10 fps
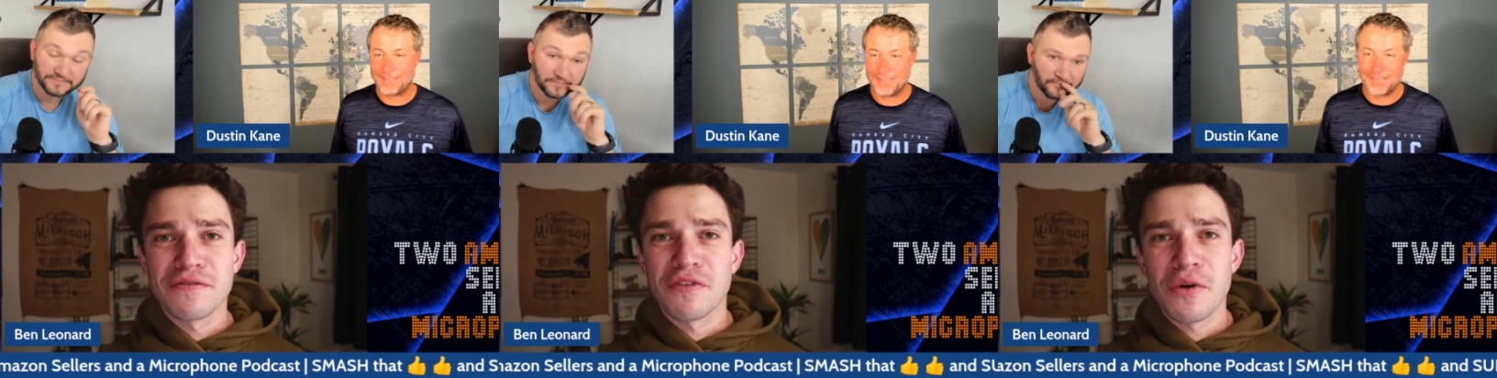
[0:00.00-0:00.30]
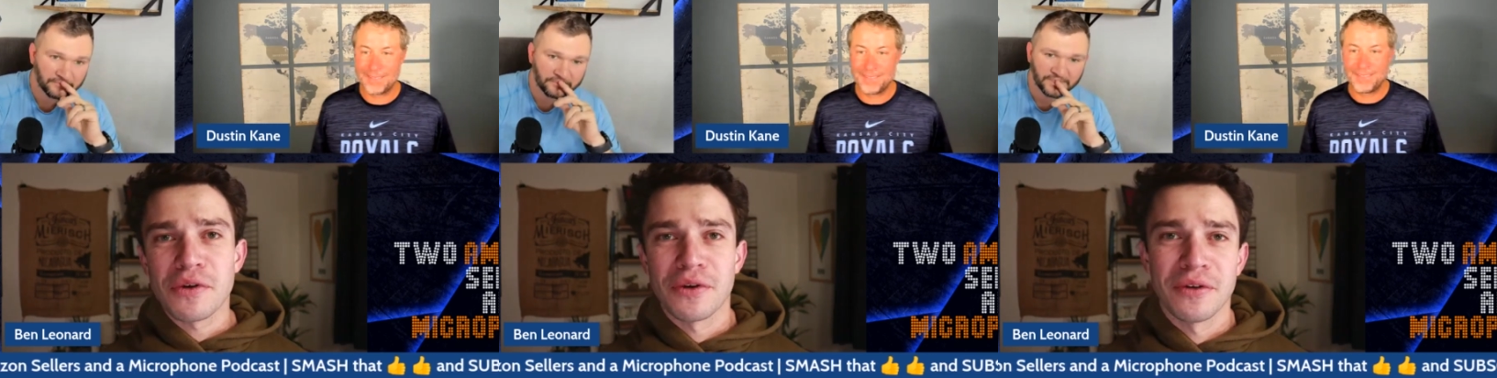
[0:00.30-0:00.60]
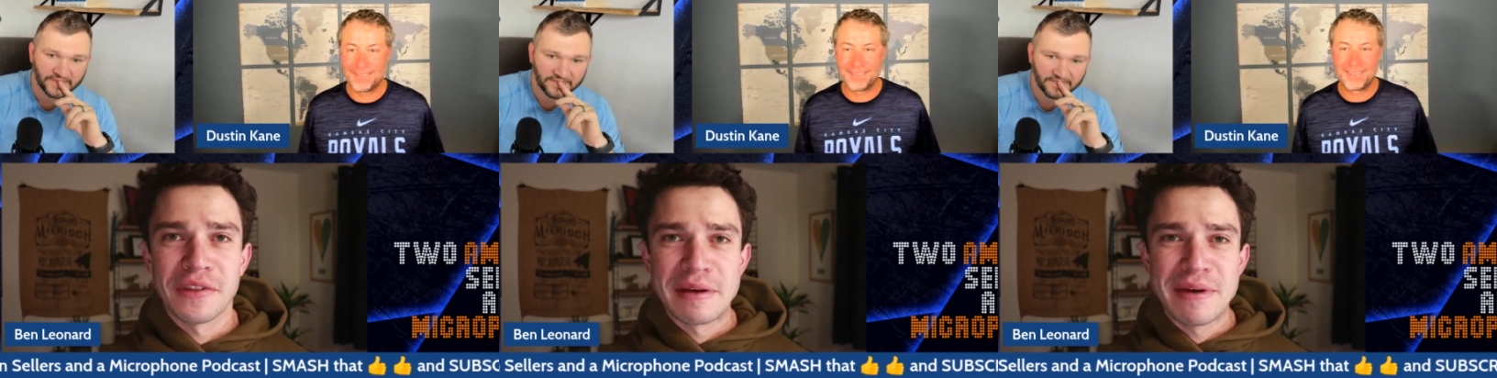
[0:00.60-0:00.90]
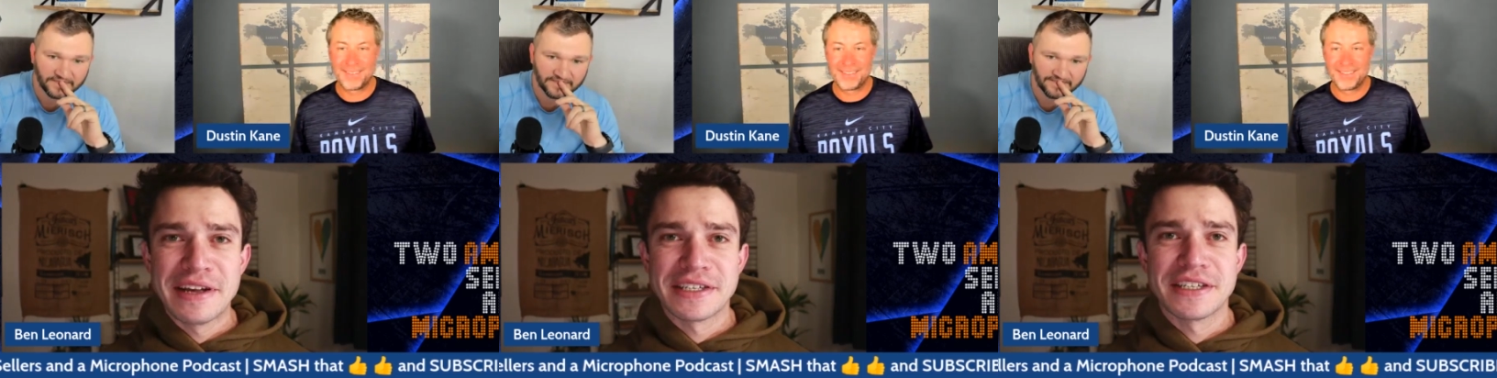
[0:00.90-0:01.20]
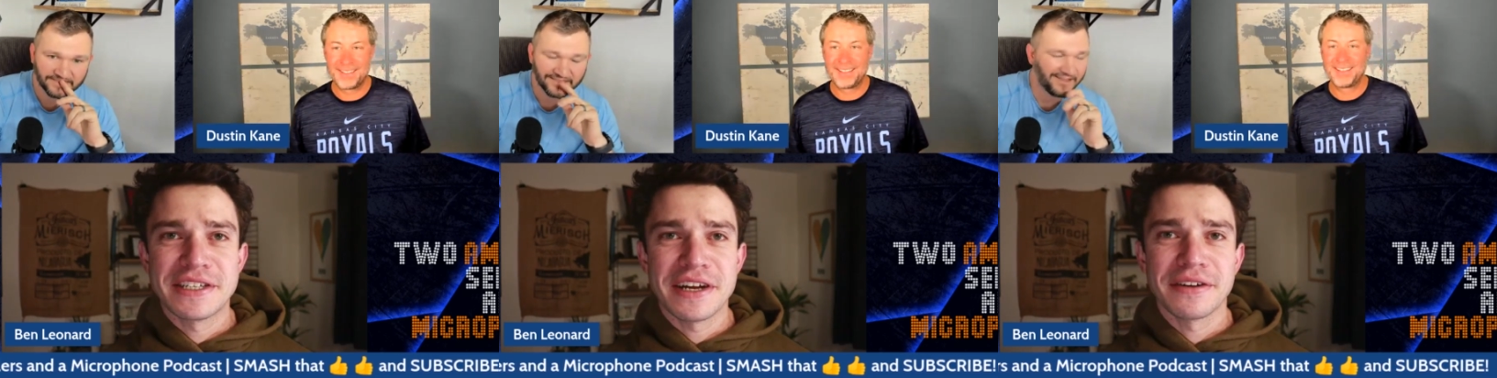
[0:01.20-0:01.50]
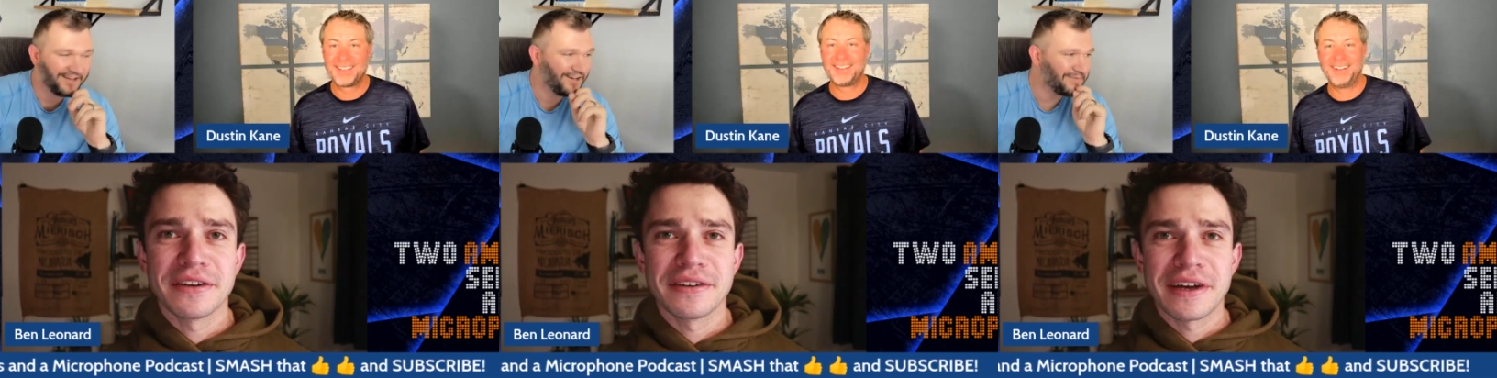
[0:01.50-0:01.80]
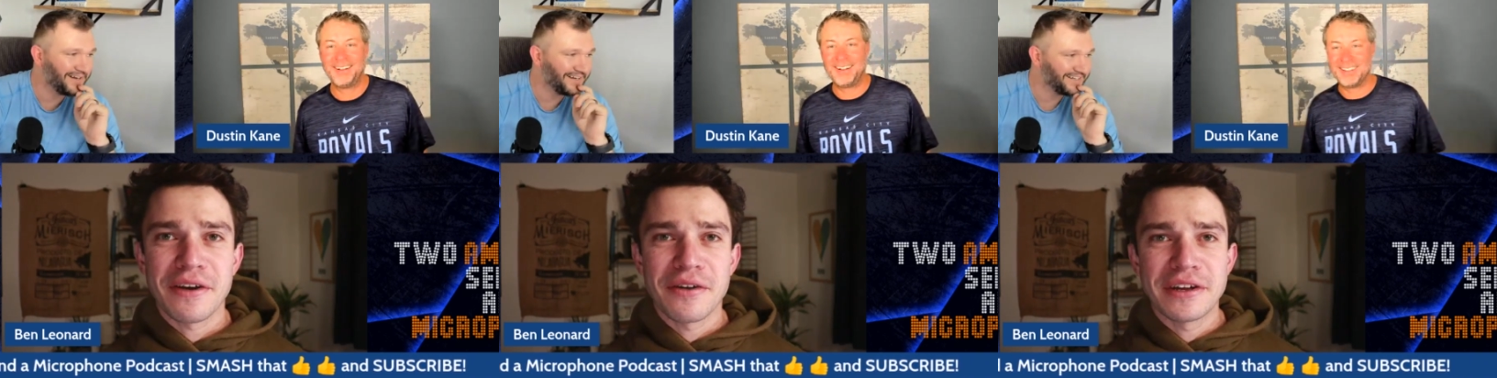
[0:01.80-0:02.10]
Speaker 1: Voelker on The Amazing Seller. Oh,
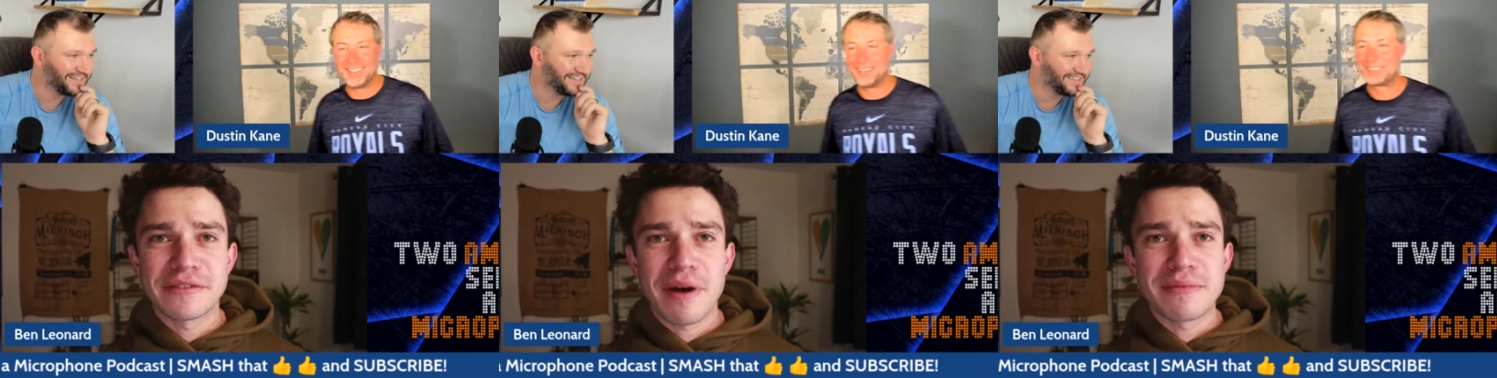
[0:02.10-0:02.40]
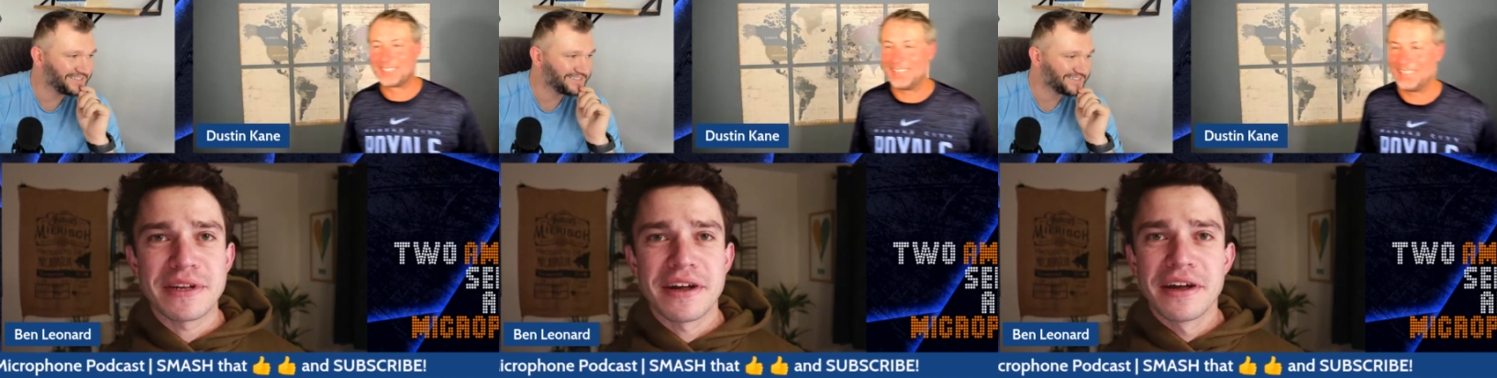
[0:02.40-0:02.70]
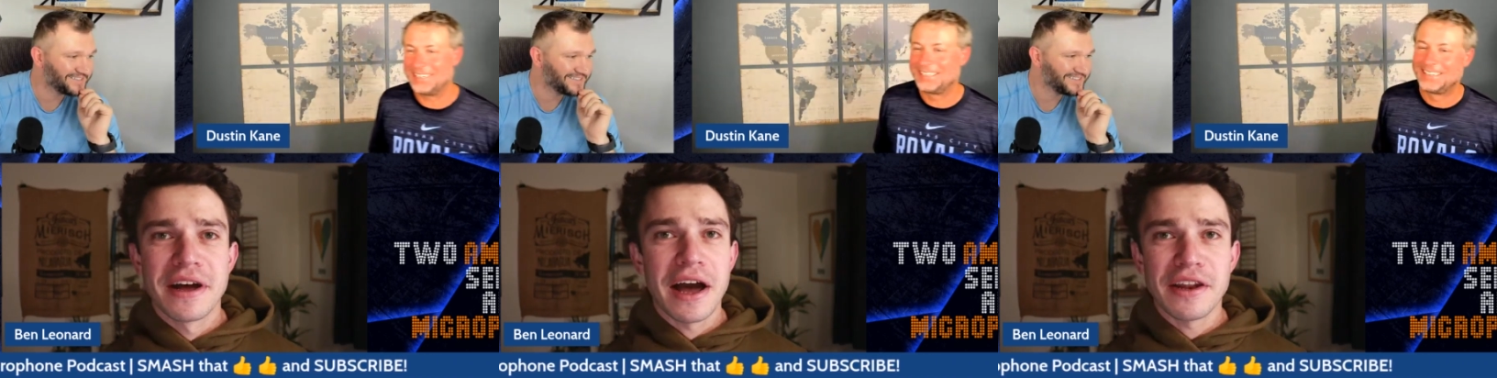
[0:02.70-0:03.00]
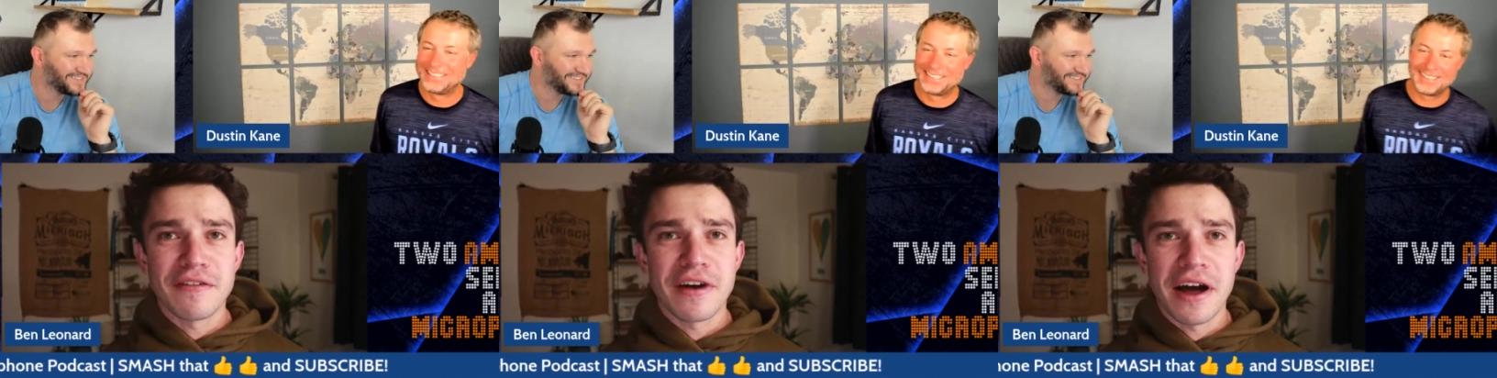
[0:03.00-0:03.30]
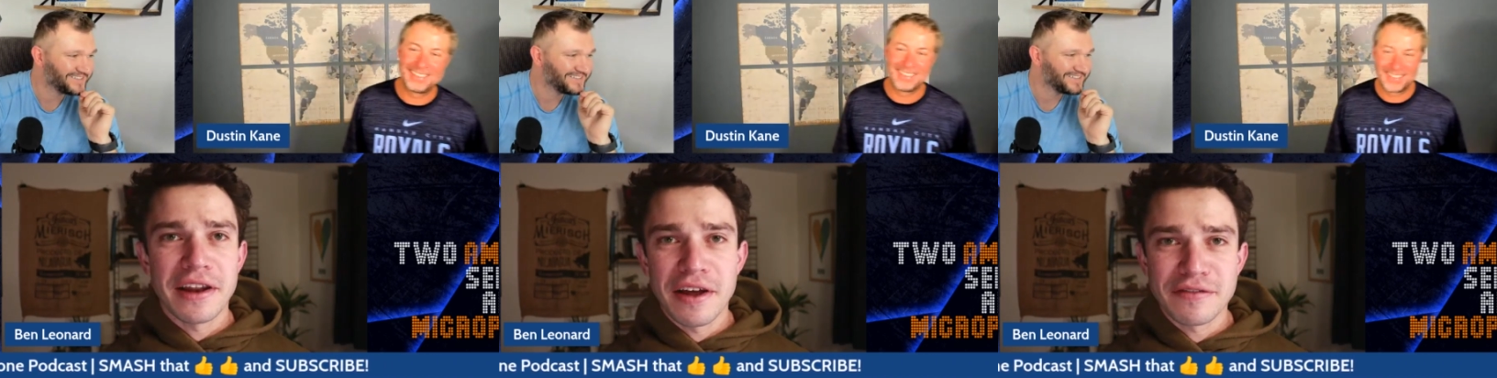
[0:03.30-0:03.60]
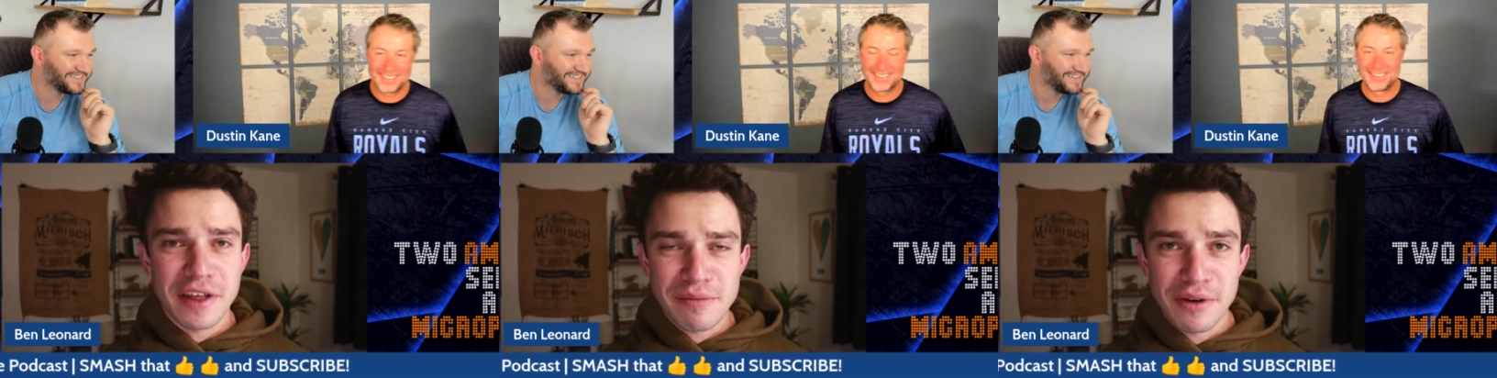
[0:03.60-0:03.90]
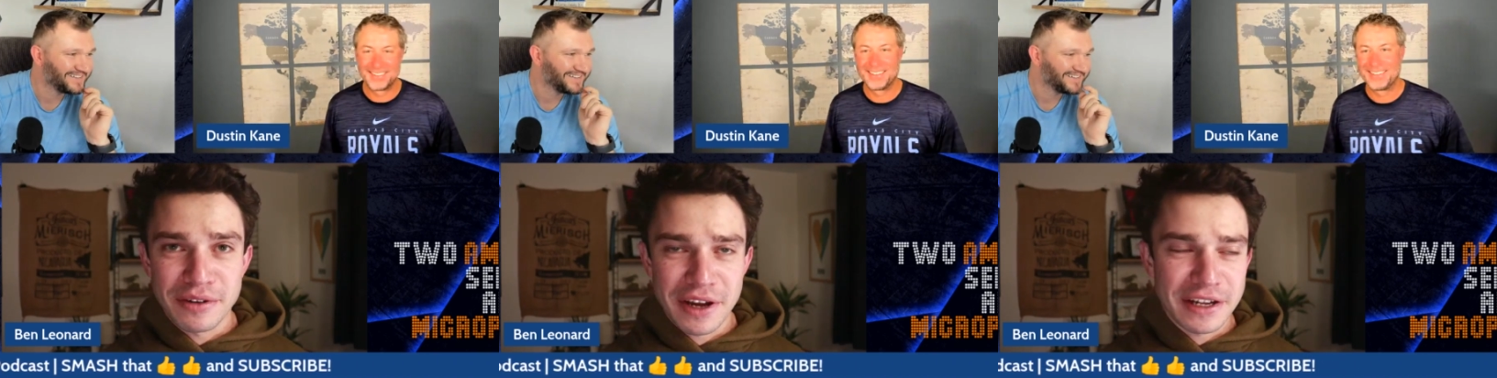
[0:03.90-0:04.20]
like on oh, his I love I loved that
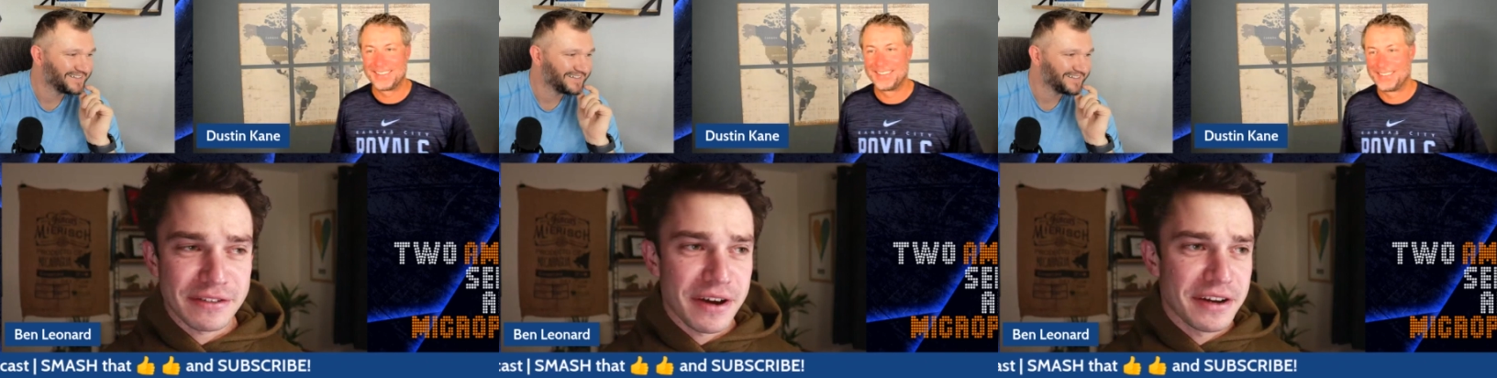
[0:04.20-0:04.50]
podcast, right?